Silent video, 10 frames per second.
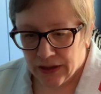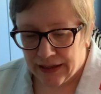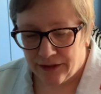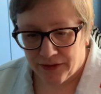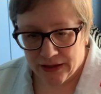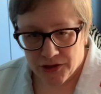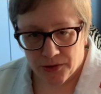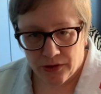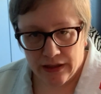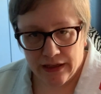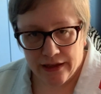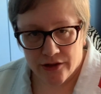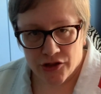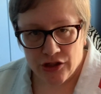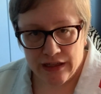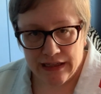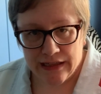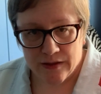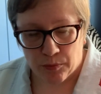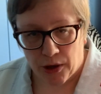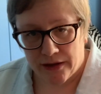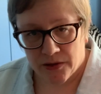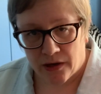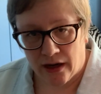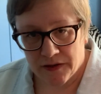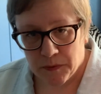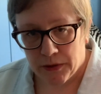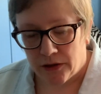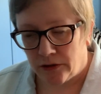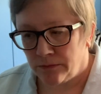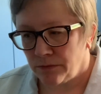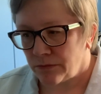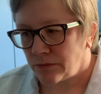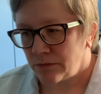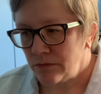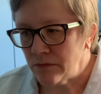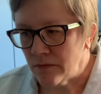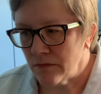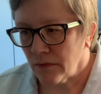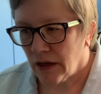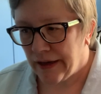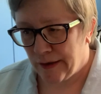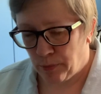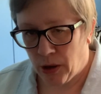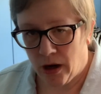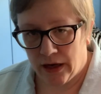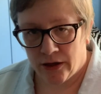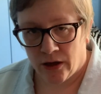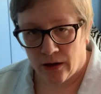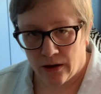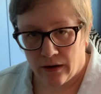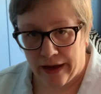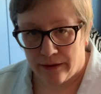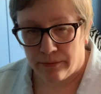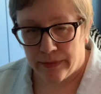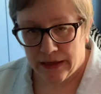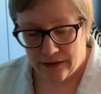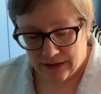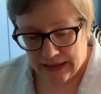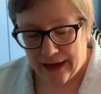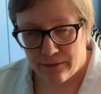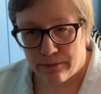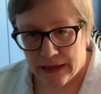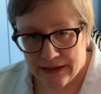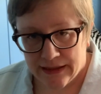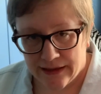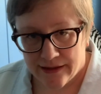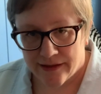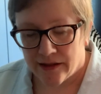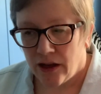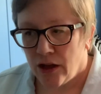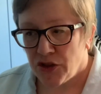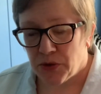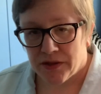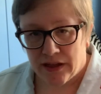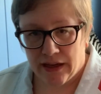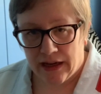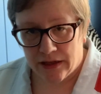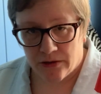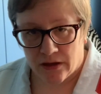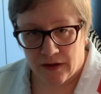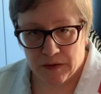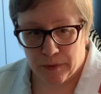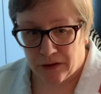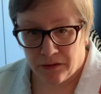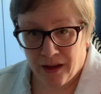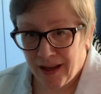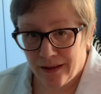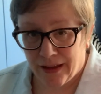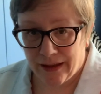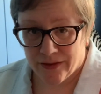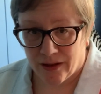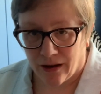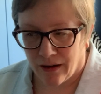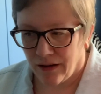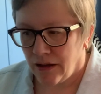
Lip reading: And eventually she is brought to a hospital, and upon her admittance to a psychiatric hospital, he leaves her.